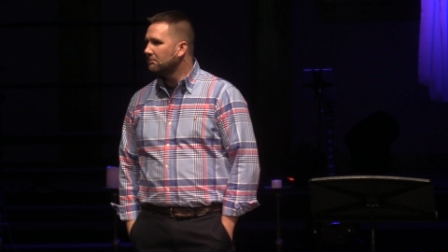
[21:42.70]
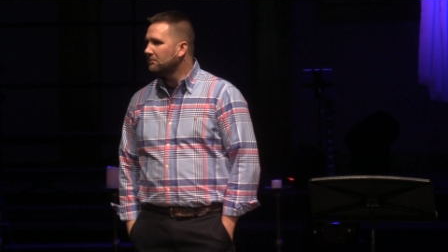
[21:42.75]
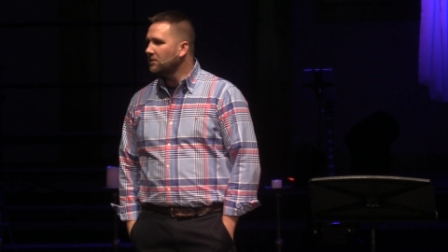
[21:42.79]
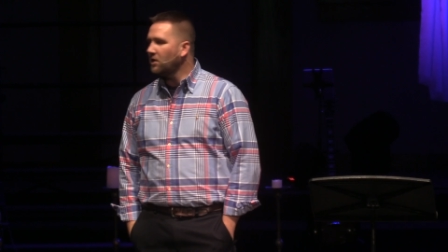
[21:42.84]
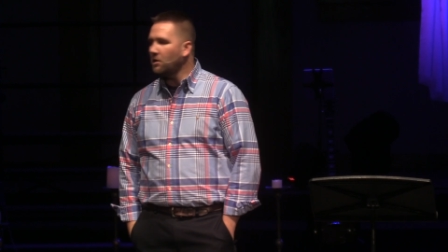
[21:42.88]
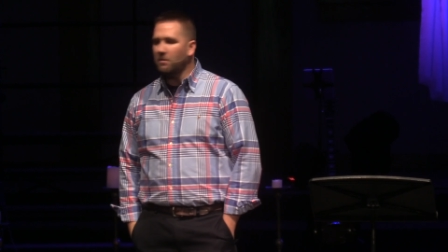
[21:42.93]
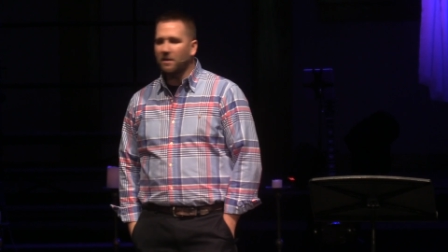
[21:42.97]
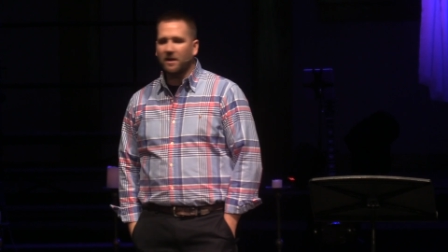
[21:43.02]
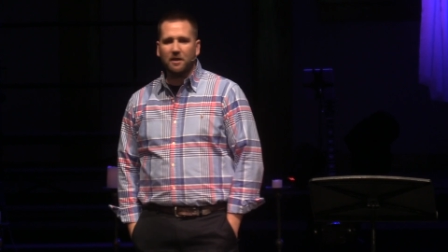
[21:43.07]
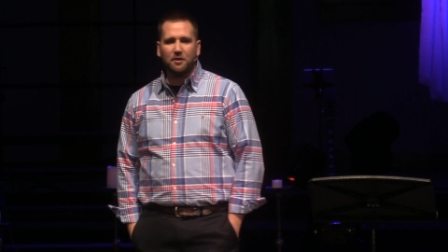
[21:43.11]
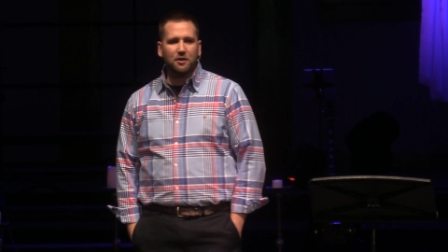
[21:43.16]

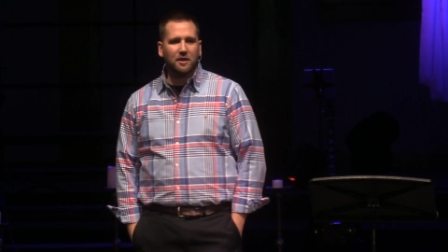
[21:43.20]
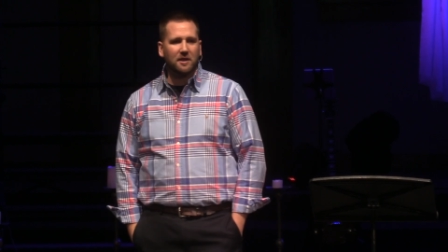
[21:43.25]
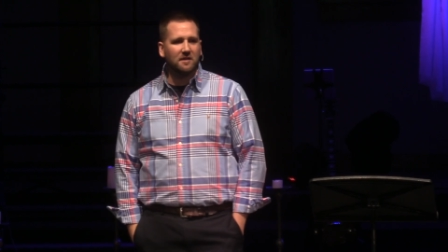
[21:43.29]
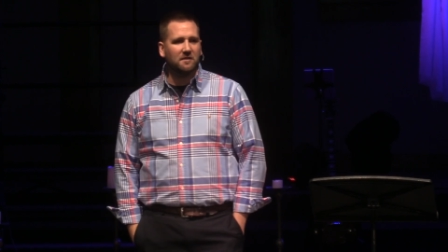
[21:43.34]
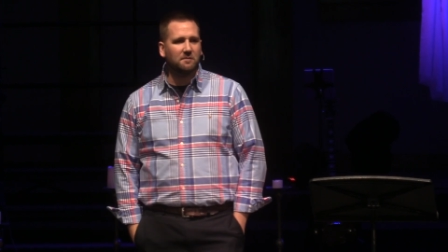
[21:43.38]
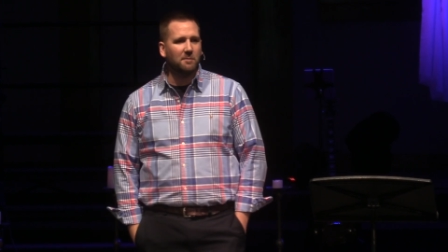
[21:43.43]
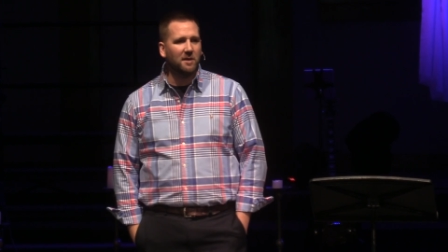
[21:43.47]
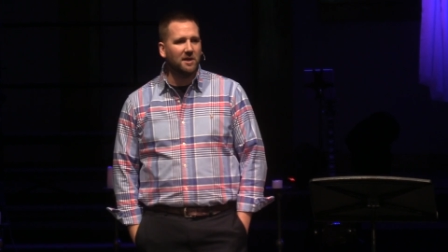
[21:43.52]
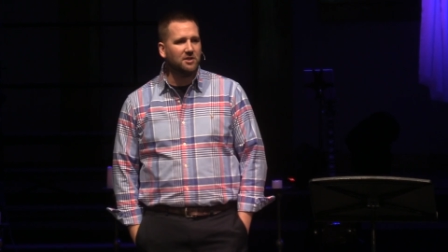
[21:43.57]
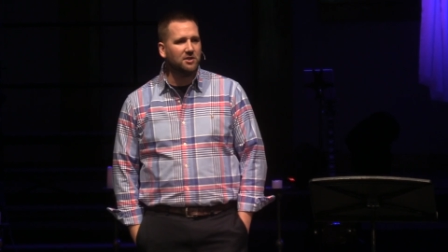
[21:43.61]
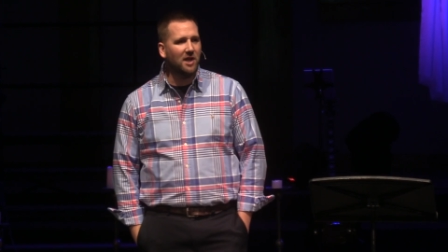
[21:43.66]
nobody
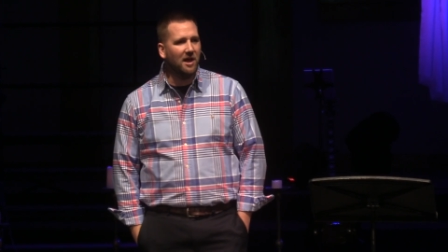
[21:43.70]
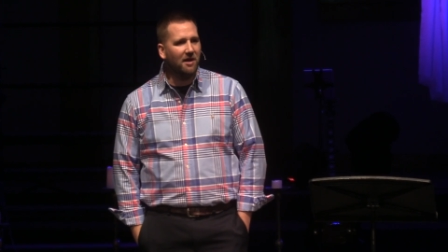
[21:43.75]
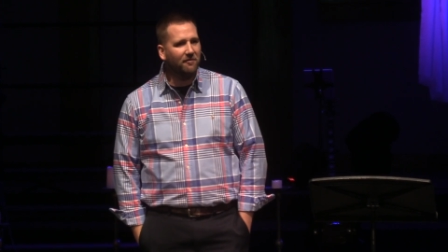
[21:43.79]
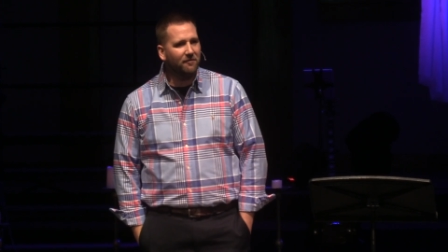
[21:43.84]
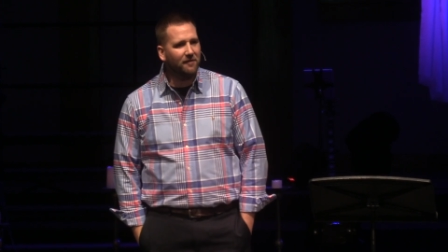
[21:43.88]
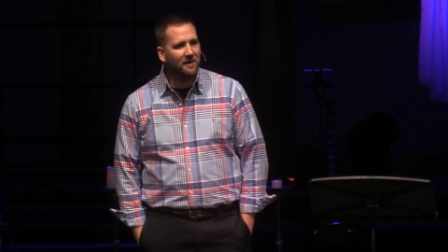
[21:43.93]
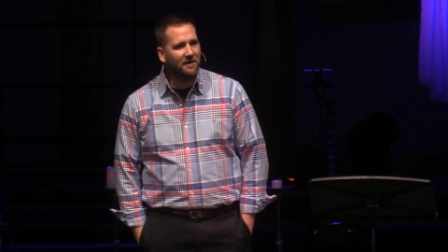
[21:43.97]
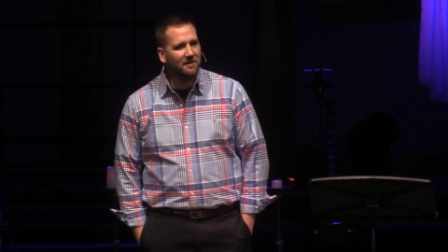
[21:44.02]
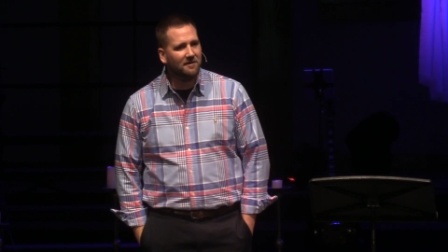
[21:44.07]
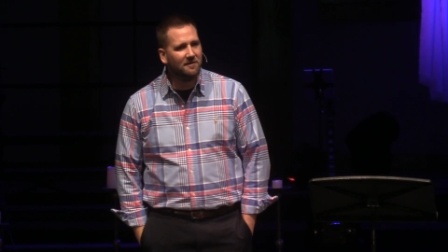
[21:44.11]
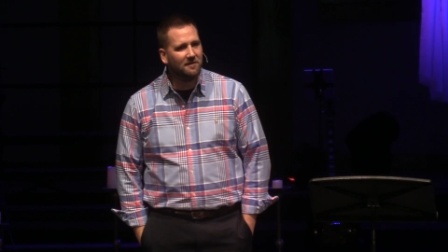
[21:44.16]
thinks much of
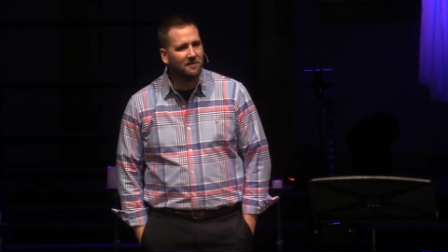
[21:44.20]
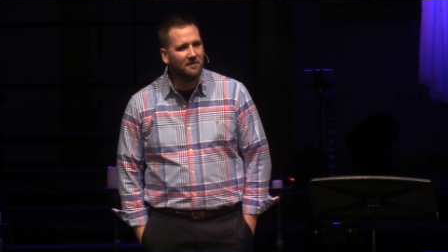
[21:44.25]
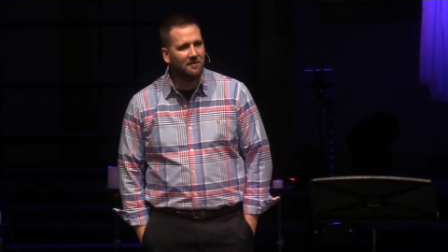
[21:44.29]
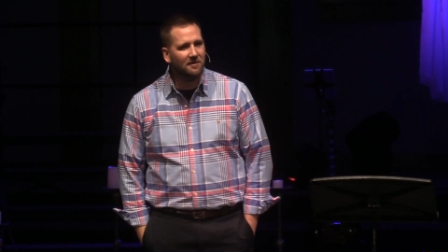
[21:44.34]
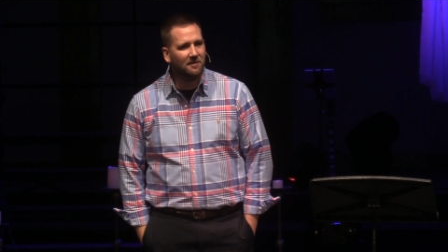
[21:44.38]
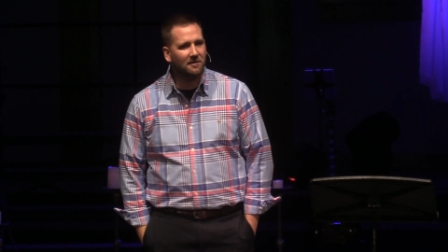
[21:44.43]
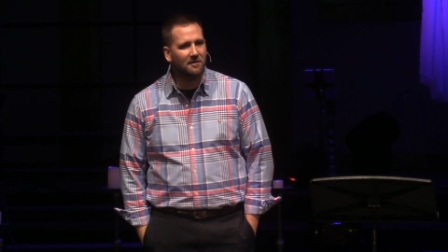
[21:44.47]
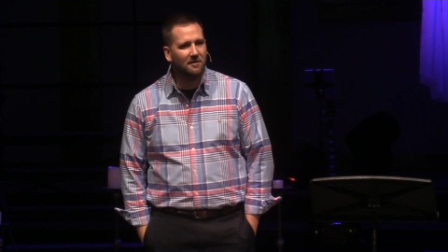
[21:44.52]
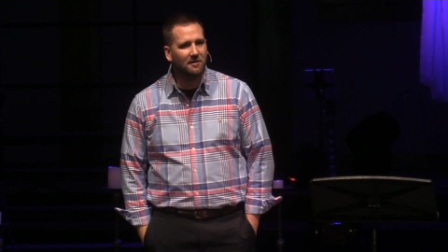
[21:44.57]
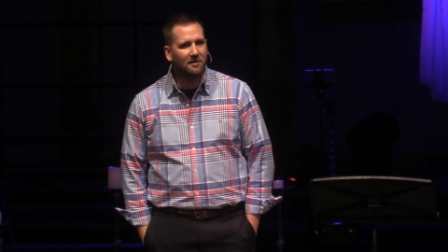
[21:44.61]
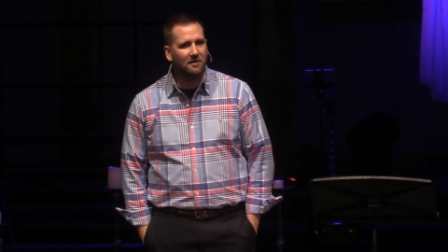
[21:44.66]
it.
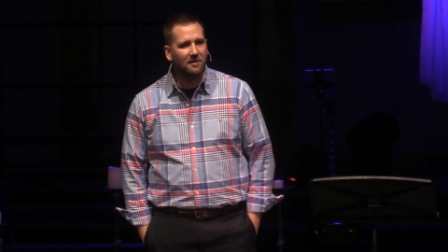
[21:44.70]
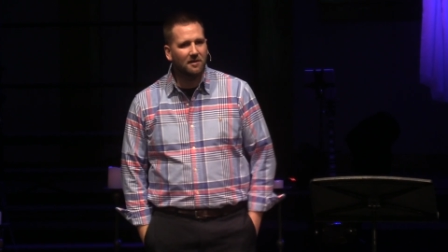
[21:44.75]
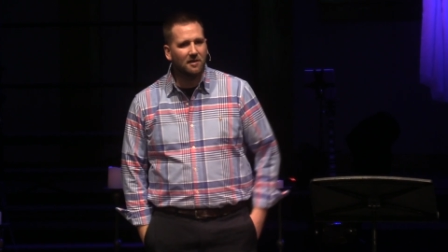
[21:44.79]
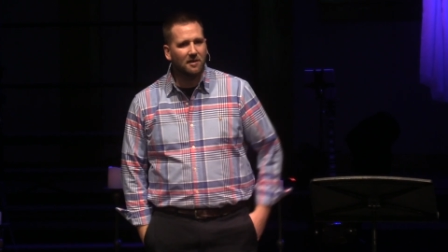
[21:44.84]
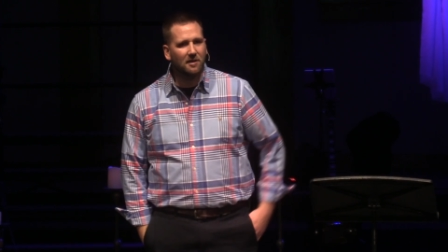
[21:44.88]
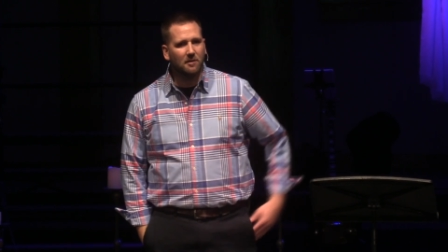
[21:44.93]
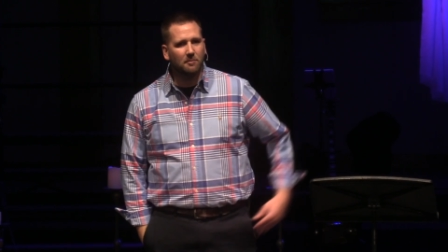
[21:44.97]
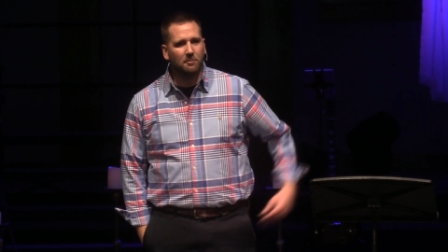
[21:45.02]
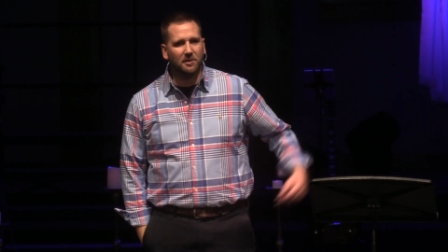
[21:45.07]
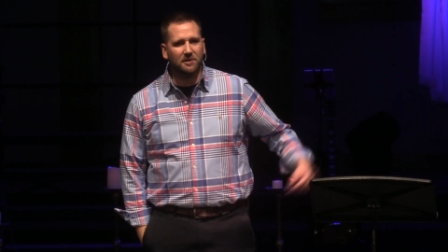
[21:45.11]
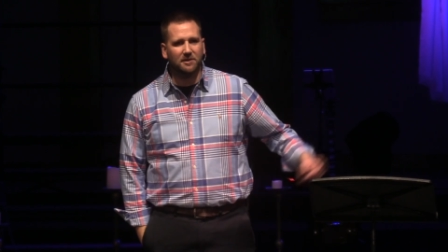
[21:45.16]

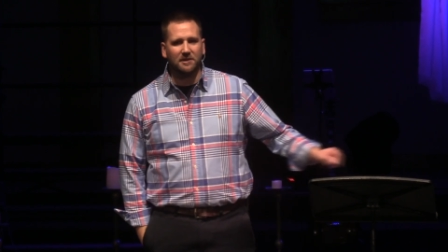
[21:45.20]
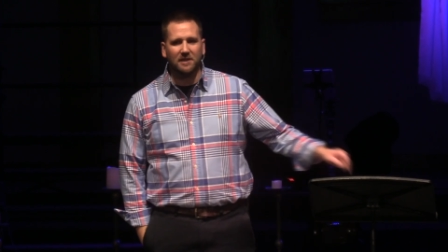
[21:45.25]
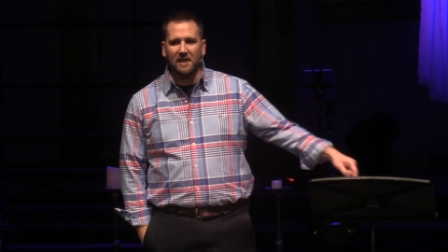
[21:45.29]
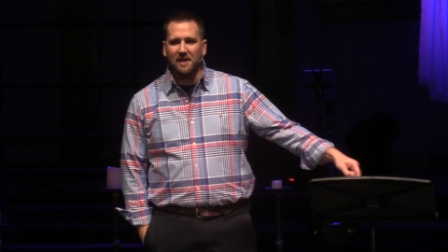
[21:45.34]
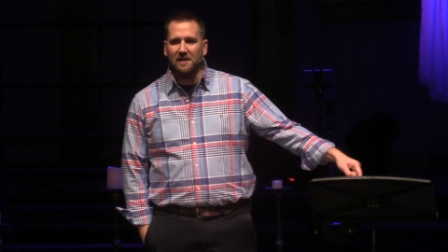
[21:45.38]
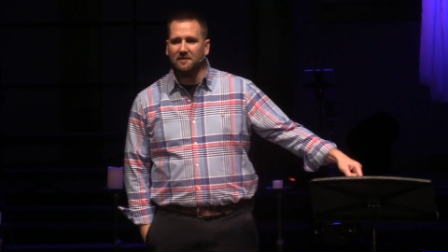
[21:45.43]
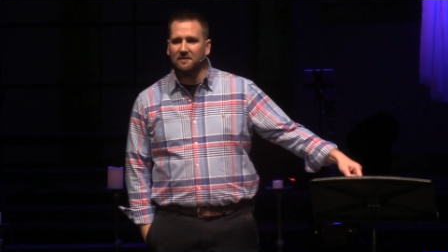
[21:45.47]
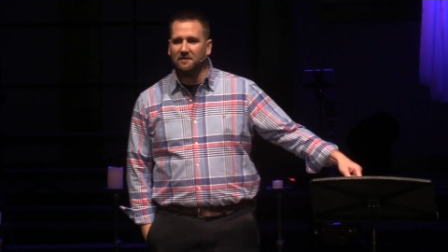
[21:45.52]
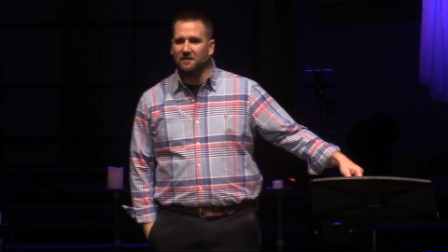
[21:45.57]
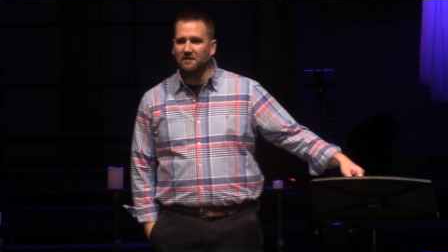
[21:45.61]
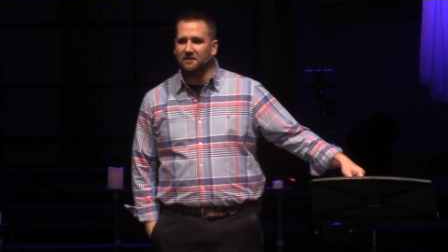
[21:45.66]
But
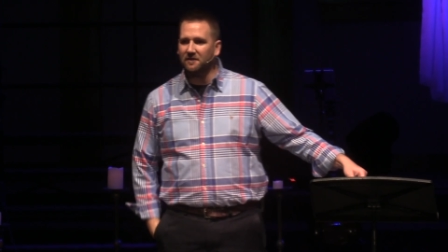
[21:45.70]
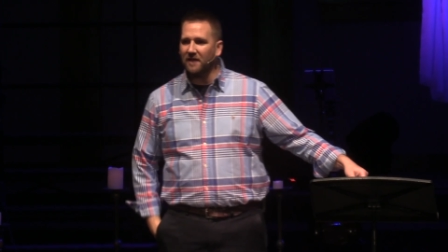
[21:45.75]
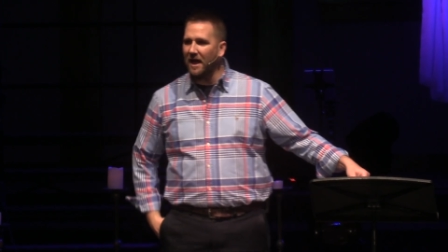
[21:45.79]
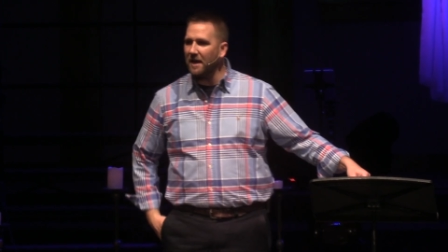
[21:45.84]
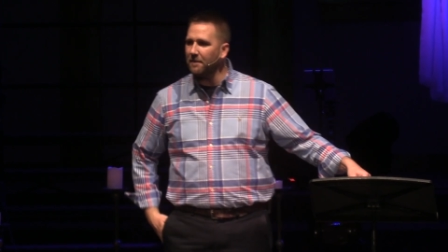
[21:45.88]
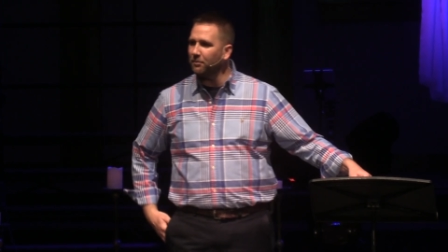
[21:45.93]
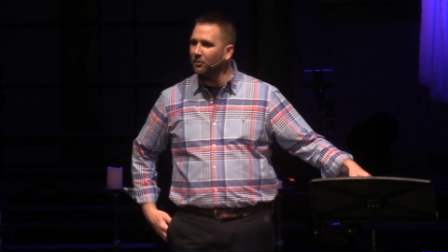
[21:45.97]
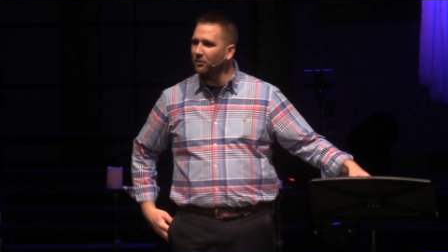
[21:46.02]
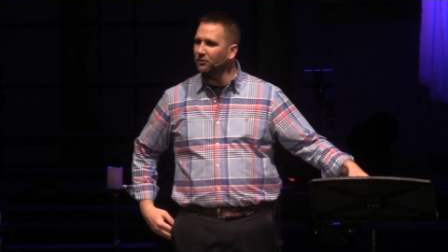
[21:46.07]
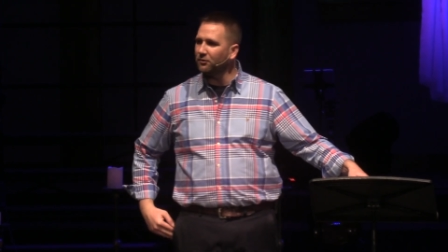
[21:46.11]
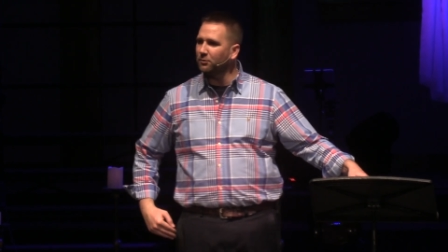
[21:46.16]
these
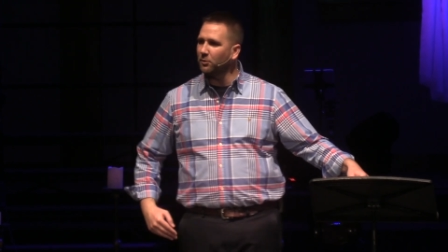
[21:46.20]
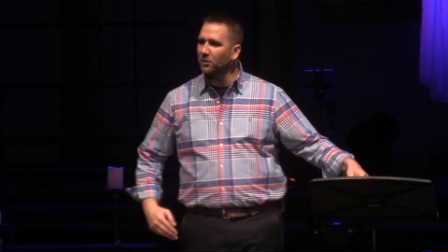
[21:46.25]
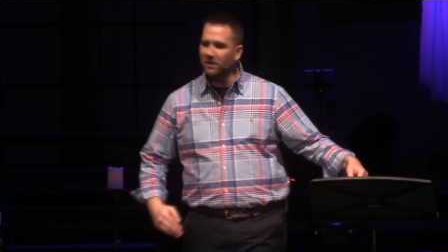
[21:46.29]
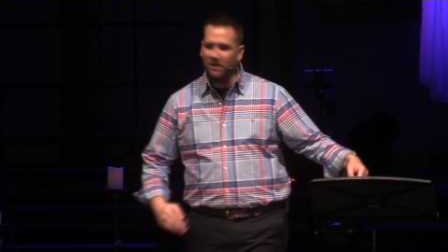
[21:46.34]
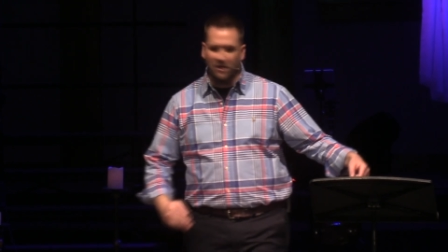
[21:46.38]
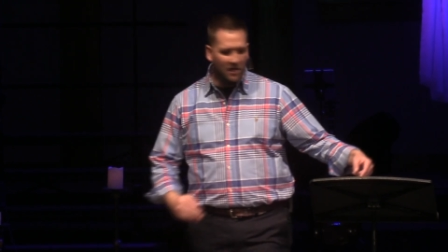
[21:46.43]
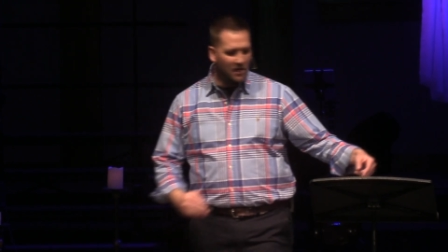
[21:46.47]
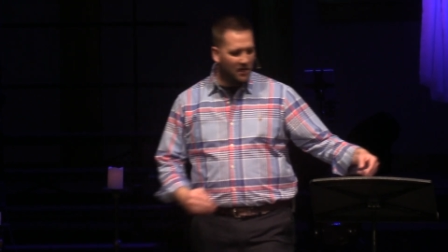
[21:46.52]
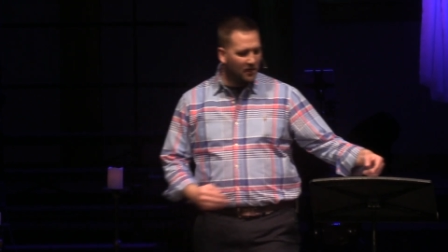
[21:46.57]
disciples would